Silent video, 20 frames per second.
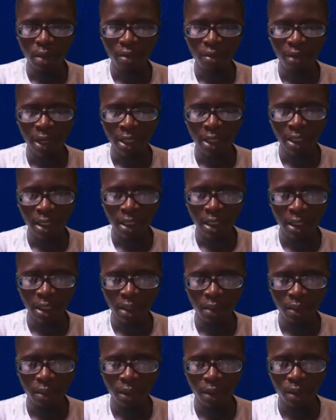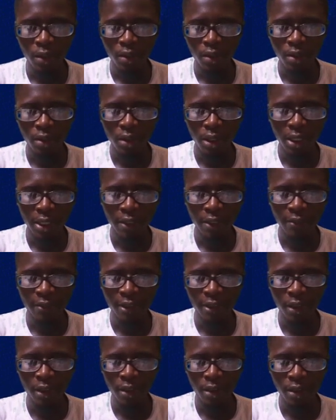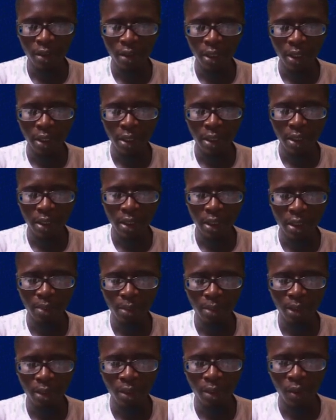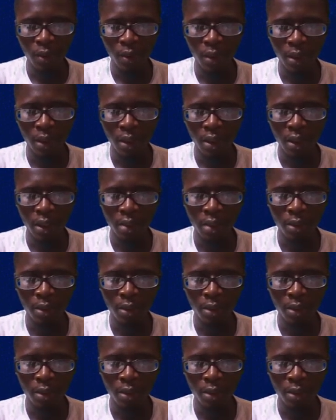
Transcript: Finally, we're going to the last video in this particular